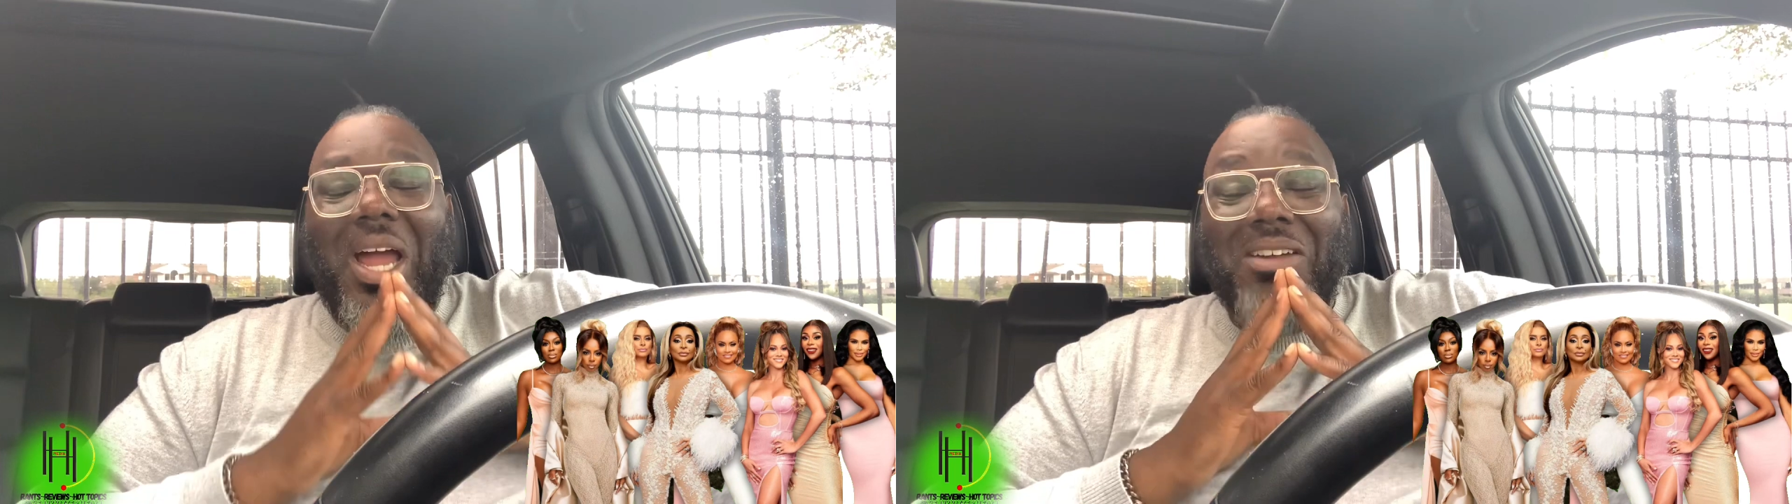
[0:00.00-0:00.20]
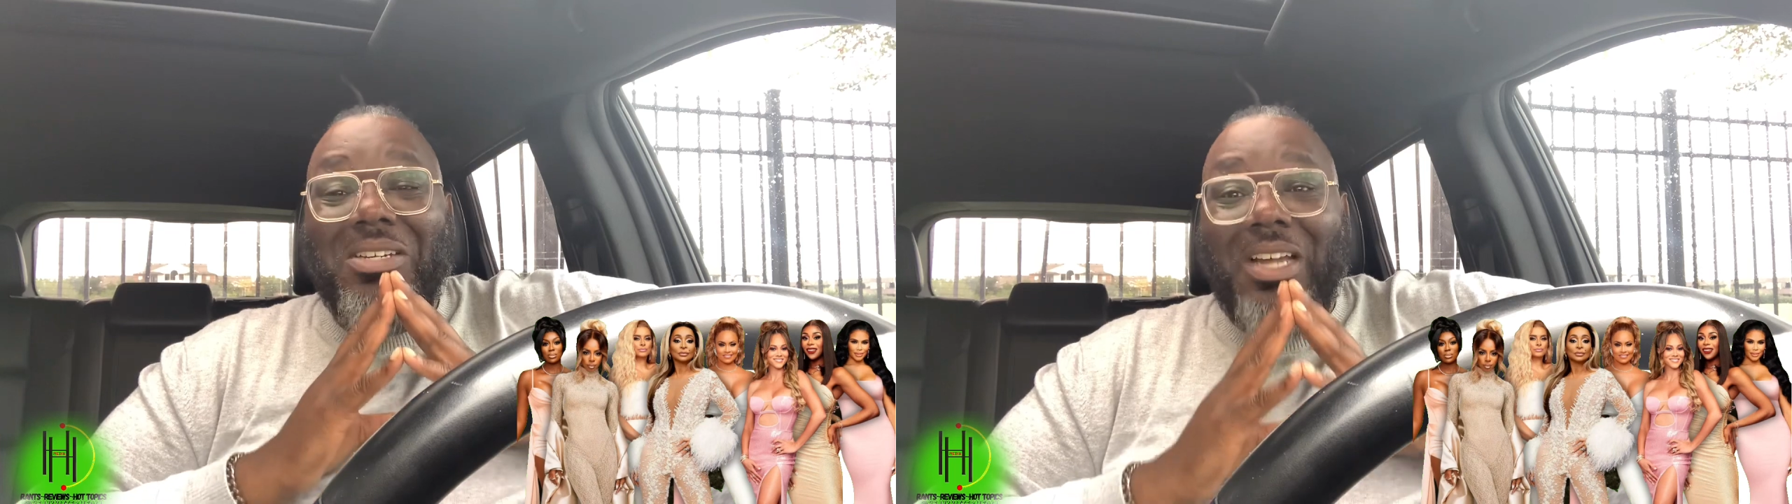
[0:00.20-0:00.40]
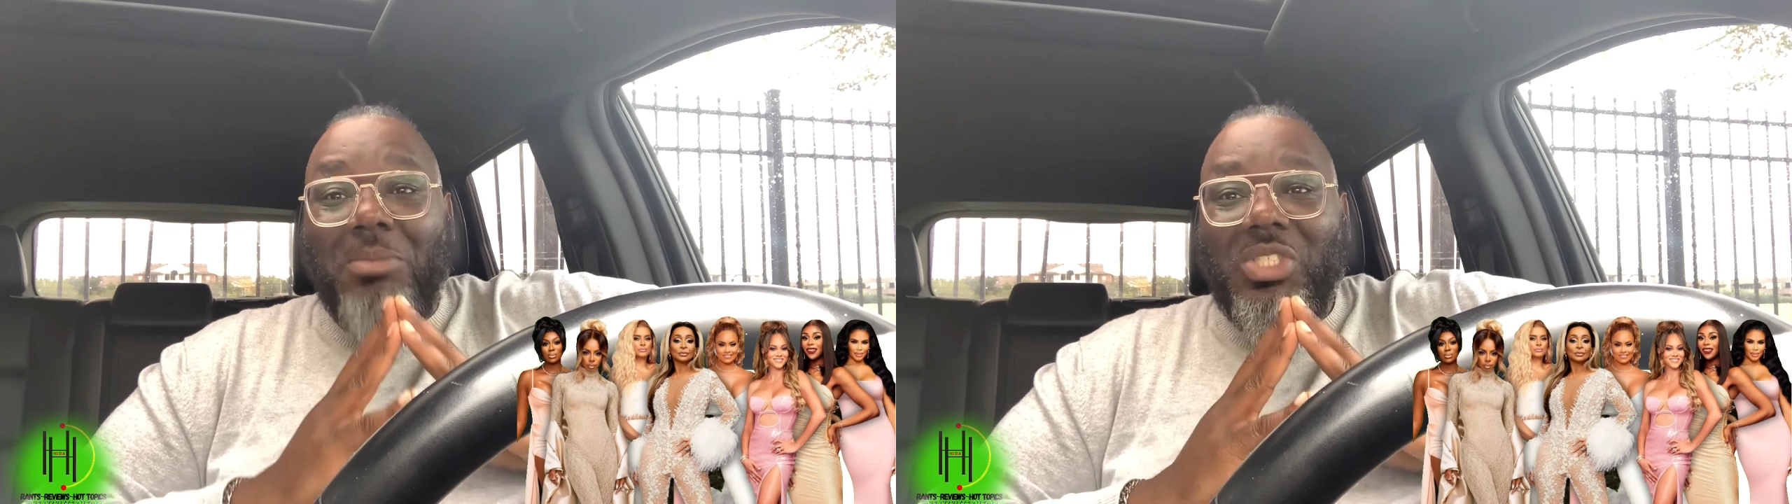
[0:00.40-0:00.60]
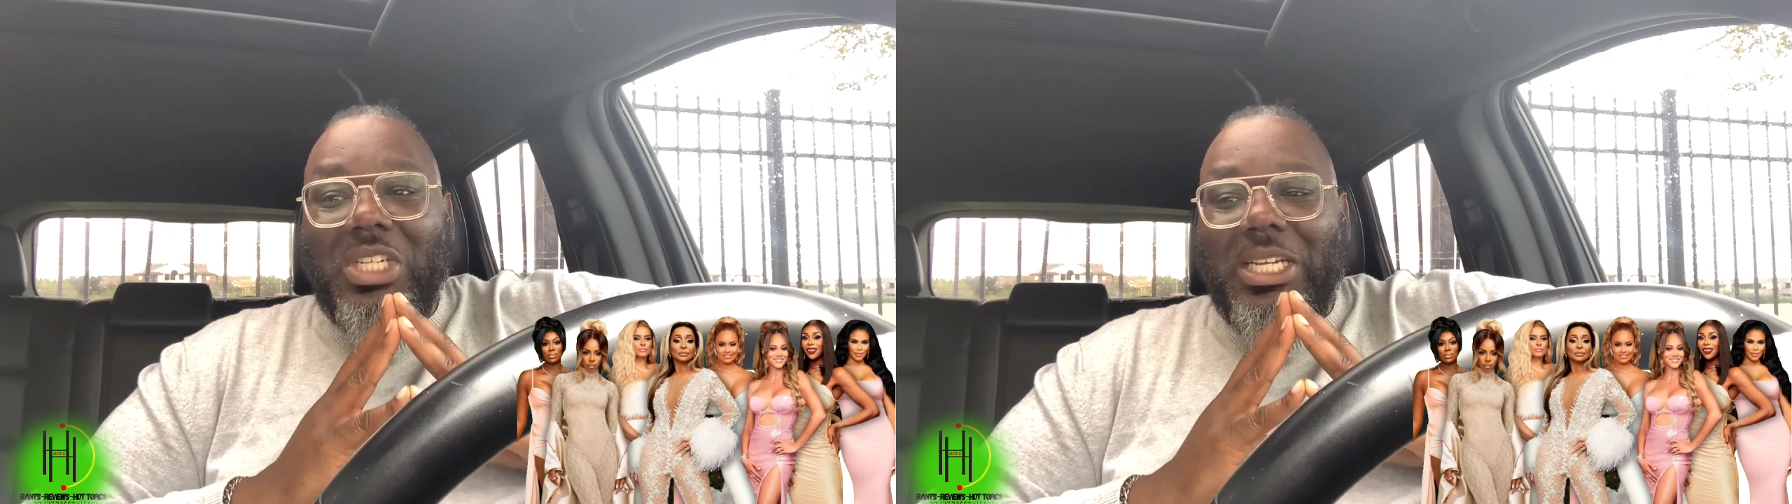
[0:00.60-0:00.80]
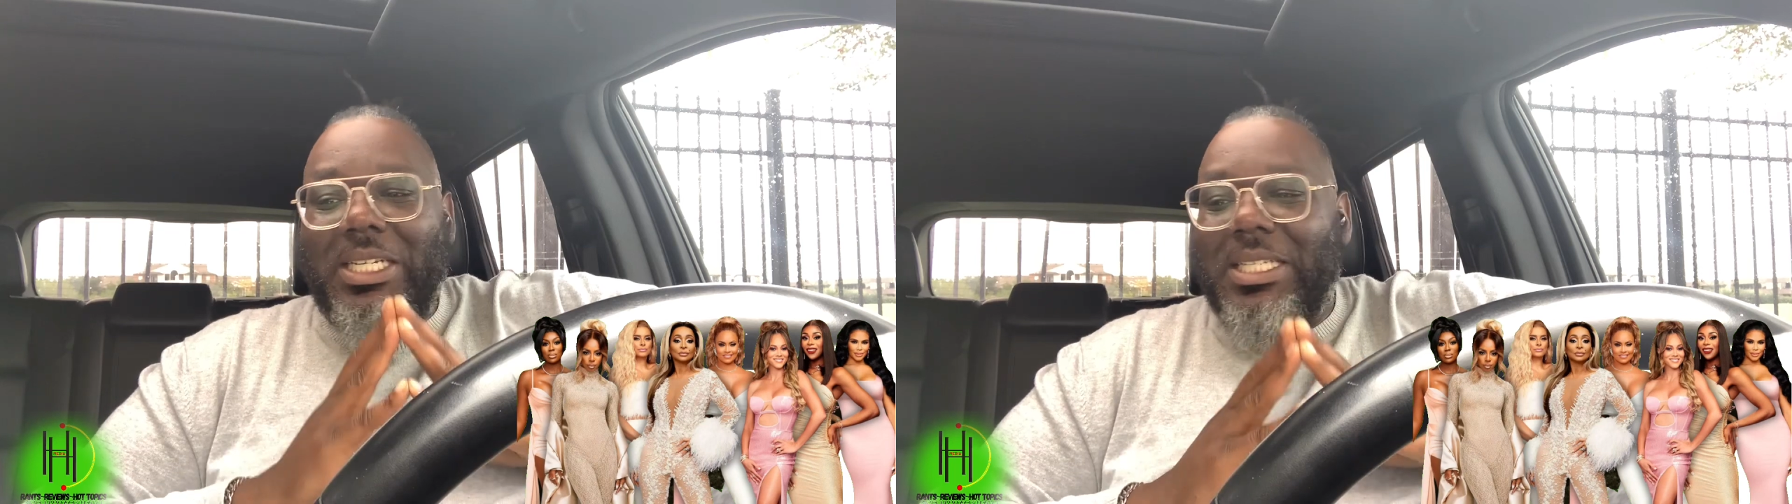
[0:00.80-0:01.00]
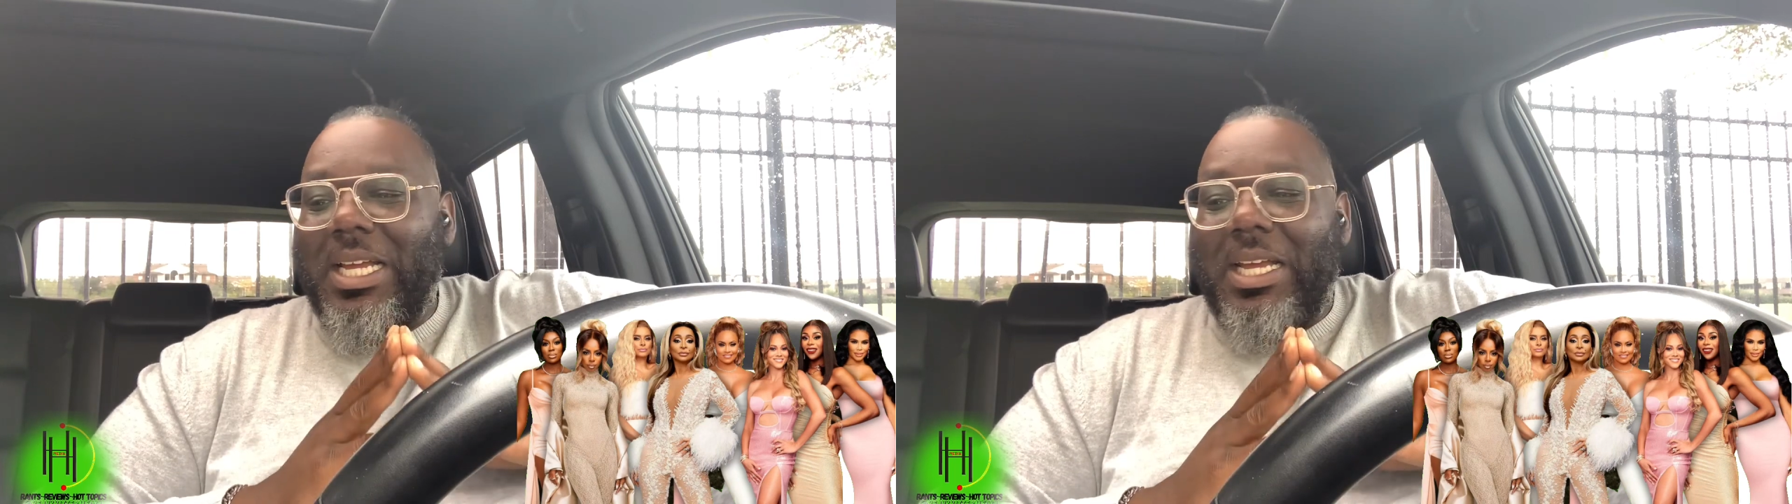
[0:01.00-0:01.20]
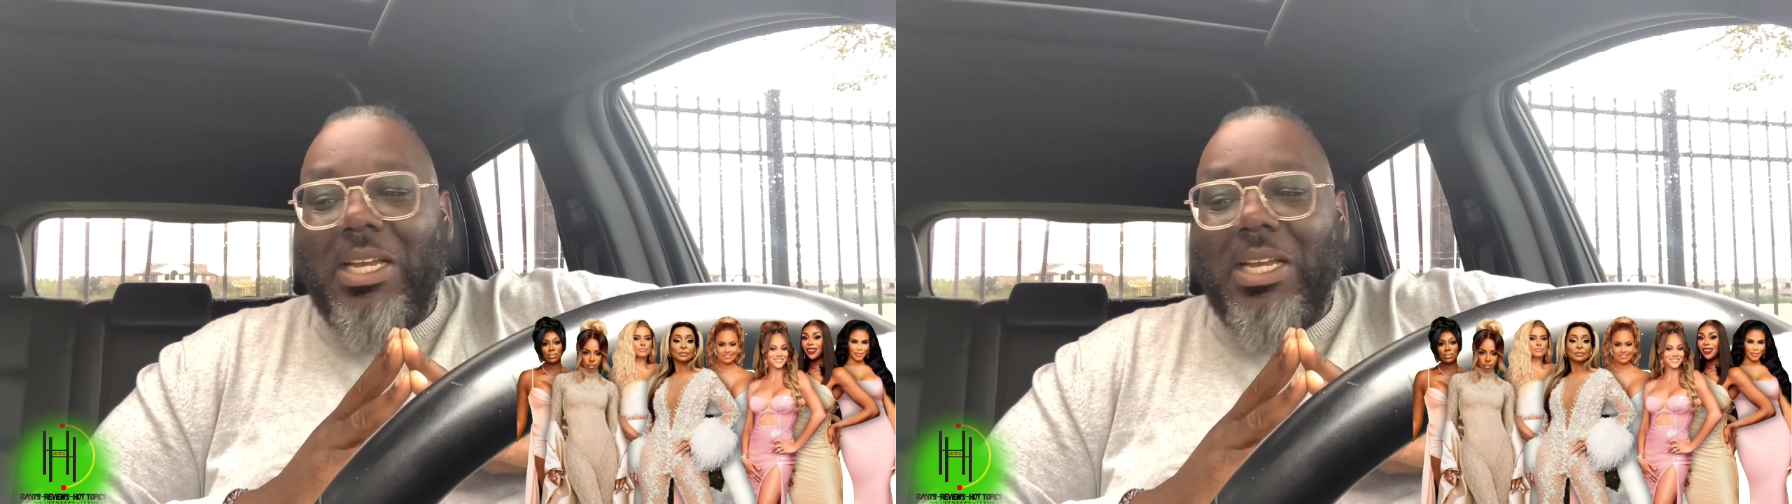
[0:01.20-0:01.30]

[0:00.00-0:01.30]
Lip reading: how dumb she is,